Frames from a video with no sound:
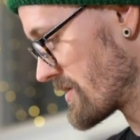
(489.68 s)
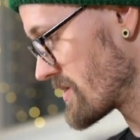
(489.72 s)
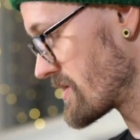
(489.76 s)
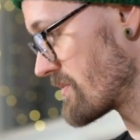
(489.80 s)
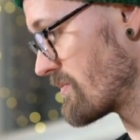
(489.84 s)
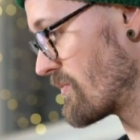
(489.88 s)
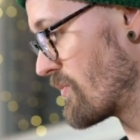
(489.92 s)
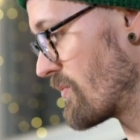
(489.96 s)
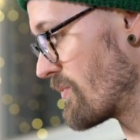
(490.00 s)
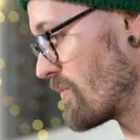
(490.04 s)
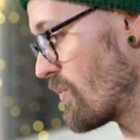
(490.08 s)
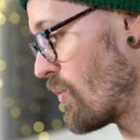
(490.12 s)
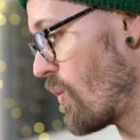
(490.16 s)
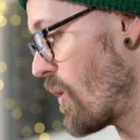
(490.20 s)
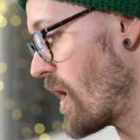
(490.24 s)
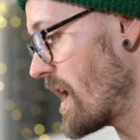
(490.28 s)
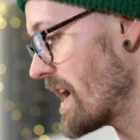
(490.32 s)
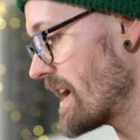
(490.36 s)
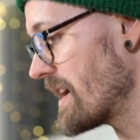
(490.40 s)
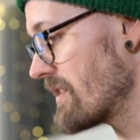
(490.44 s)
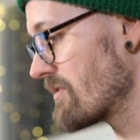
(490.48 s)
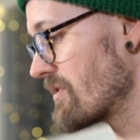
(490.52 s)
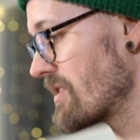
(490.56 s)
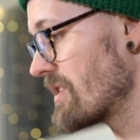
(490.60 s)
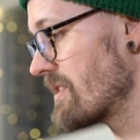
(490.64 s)
some
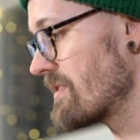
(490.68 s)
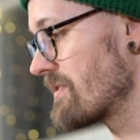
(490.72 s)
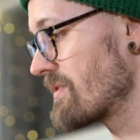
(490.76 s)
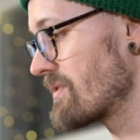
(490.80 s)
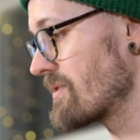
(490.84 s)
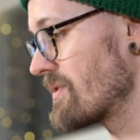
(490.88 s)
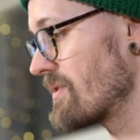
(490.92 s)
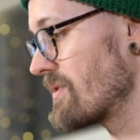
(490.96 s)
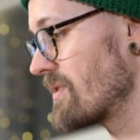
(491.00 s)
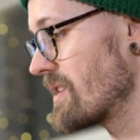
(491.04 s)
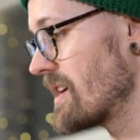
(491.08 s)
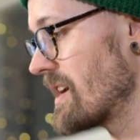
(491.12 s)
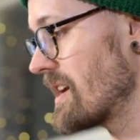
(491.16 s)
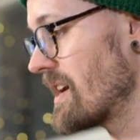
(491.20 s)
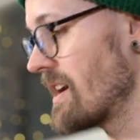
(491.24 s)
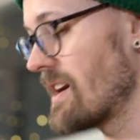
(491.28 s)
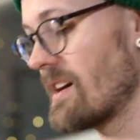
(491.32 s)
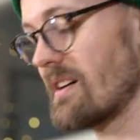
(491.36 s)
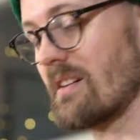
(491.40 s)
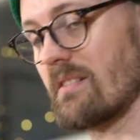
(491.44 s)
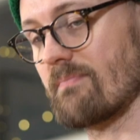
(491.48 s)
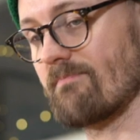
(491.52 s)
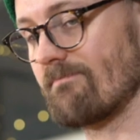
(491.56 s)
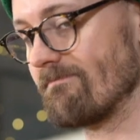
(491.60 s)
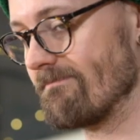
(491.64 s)
white running through
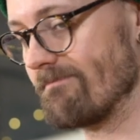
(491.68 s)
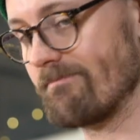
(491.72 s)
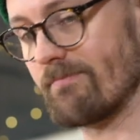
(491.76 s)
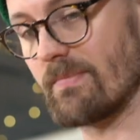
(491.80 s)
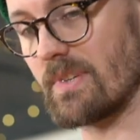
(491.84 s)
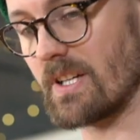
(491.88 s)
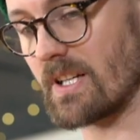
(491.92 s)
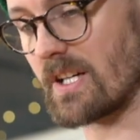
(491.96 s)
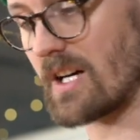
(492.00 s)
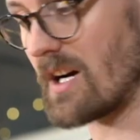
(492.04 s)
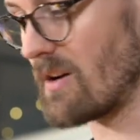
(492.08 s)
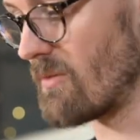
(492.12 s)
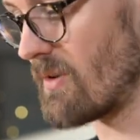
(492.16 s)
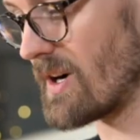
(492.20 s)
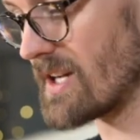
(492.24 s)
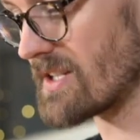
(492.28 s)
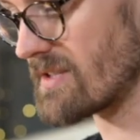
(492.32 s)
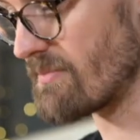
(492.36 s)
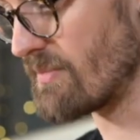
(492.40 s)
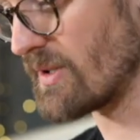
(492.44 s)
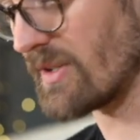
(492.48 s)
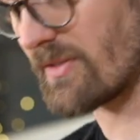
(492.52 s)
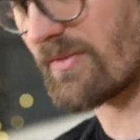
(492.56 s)
there. I can't wait to